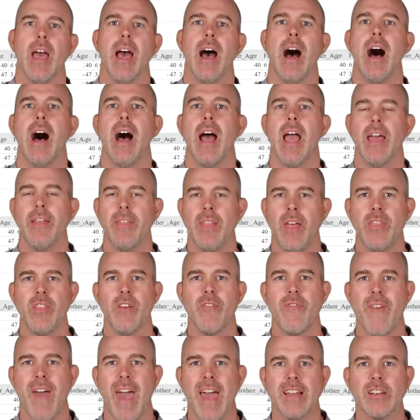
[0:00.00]
uh, and then the
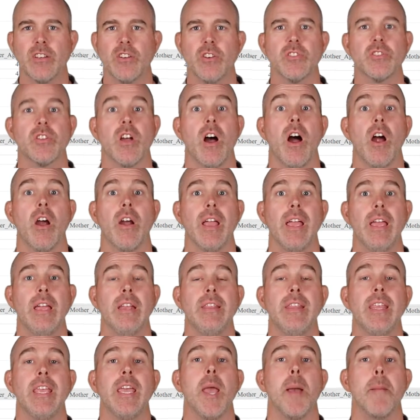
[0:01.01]
factors are
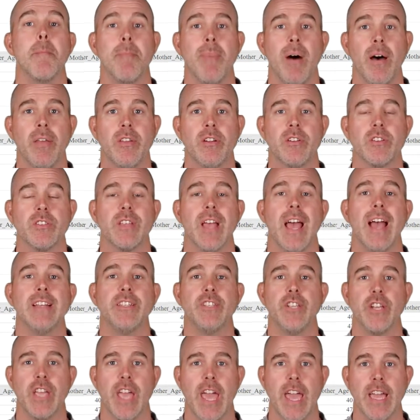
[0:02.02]
in the mother's
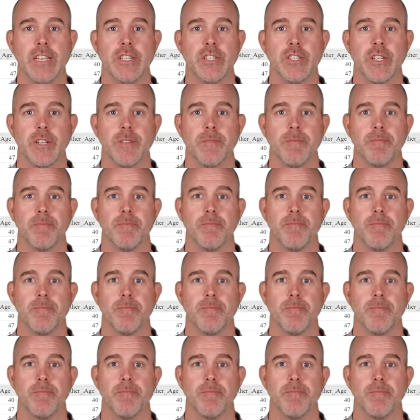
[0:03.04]
education.